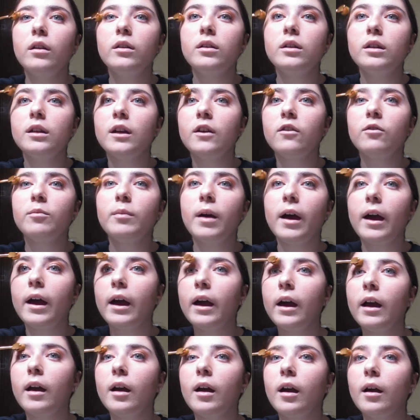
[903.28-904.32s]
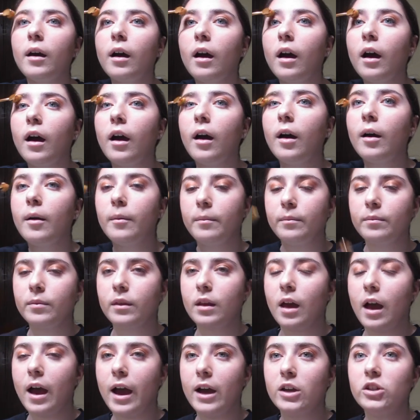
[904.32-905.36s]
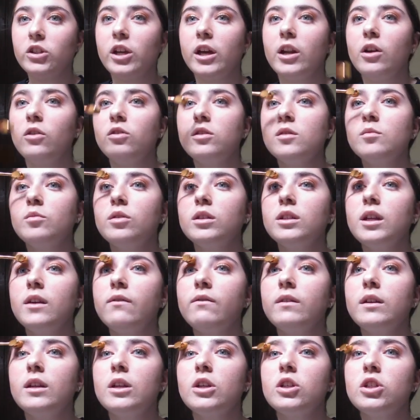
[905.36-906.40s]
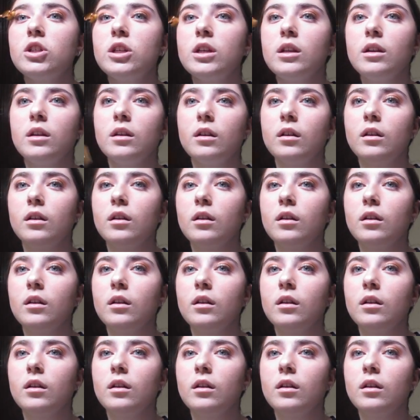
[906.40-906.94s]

to give my eyeshadow some more definition.